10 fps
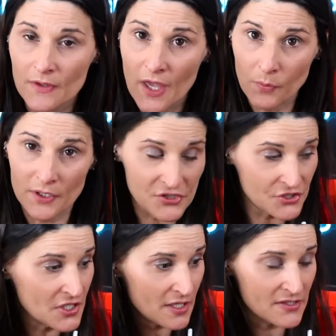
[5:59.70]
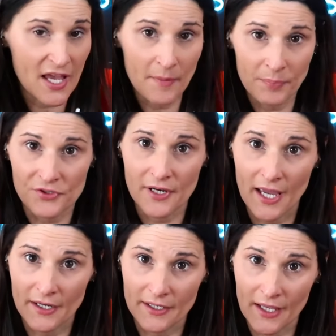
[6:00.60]
then we're going to see examples on
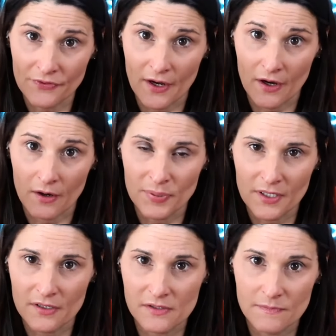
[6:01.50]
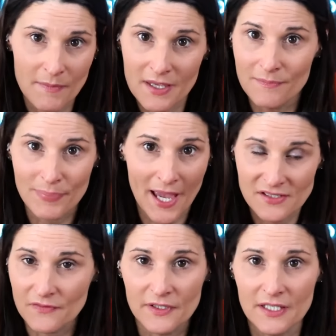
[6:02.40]
how to get there, because maybe
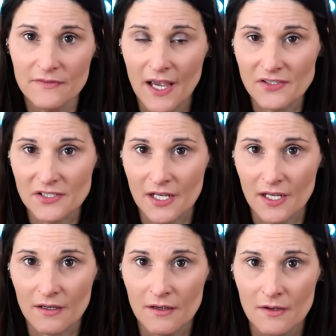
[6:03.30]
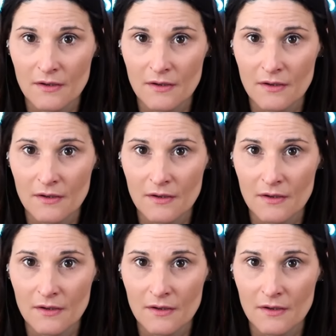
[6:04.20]
passively investing